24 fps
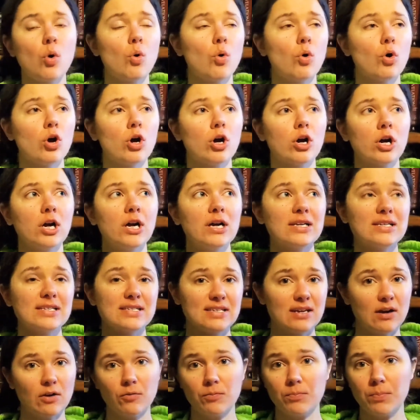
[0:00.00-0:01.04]
or
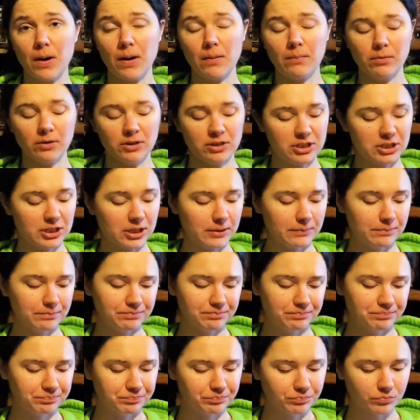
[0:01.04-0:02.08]
self-publishing.